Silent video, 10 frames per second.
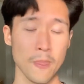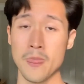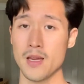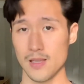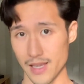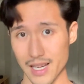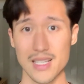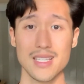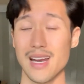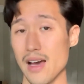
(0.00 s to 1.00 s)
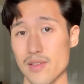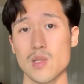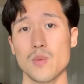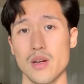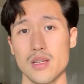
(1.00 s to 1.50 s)
Like I said, I've
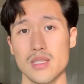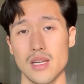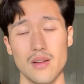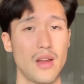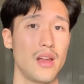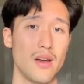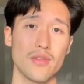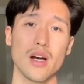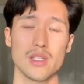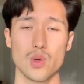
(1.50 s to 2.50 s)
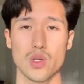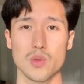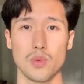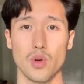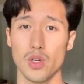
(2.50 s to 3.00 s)
experienced it and I've gone to
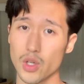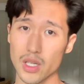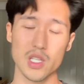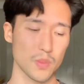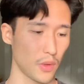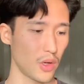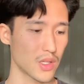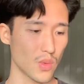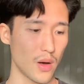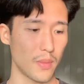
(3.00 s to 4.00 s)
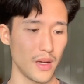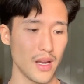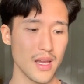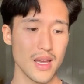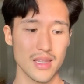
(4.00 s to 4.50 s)
explore. You can explore as well, but
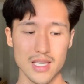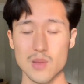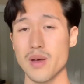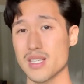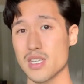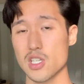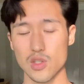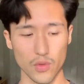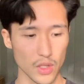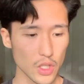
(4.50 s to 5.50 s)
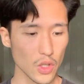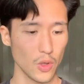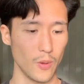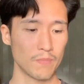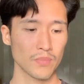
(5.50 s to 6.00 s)
this message is for you
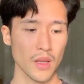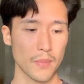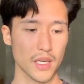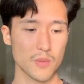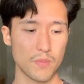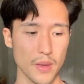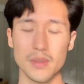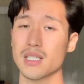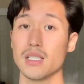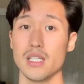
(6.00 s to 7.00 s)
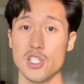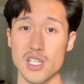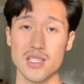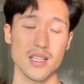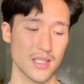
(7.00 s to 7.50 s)
because biblically,
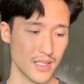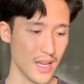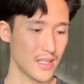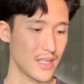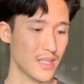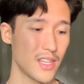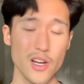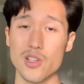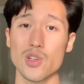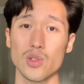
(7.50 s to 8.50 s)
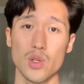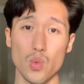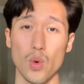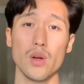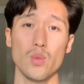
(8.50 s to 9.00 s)
Jesus says that there is only
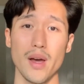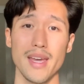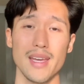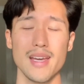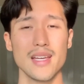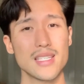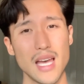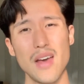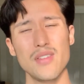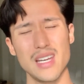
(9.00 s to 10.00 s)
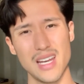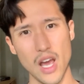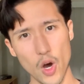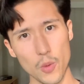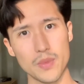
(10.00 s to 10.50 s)
one way to heaven. And I
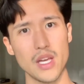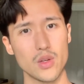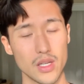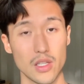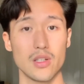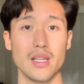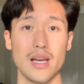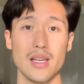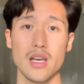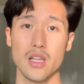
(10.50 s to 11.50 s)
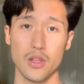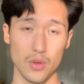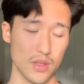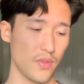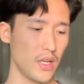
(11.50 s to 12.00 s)
hope that you can learn that through this
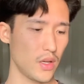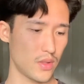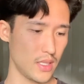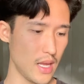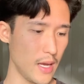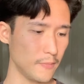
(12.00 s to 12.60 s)
video today.